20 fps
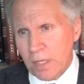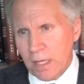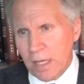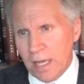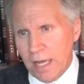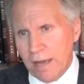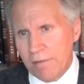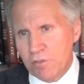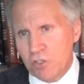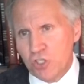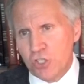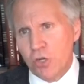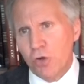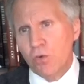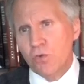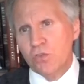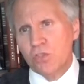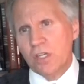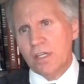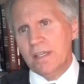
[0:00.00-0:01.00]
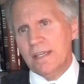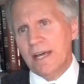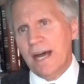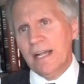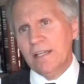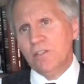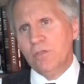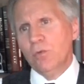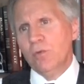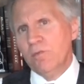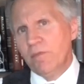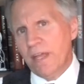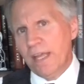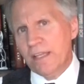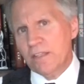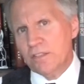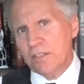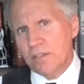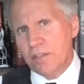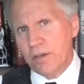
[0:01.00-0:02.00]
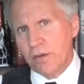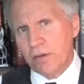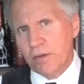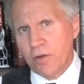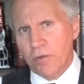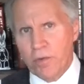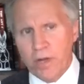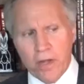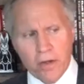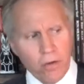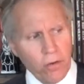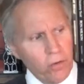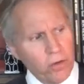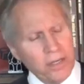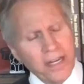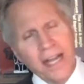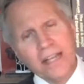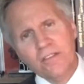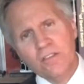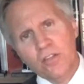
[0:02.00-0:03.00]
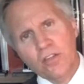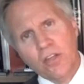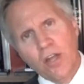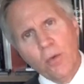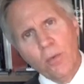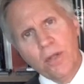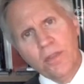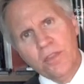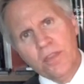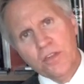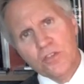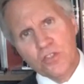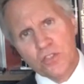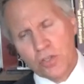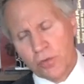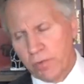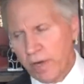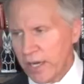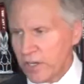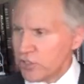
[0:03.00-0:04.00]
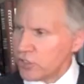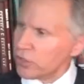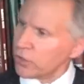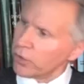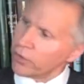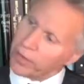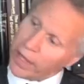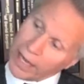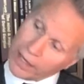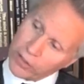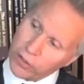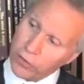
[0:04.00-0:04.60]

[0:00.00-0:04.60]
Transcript: have chosen not to advance in their career or not to go in this direction or that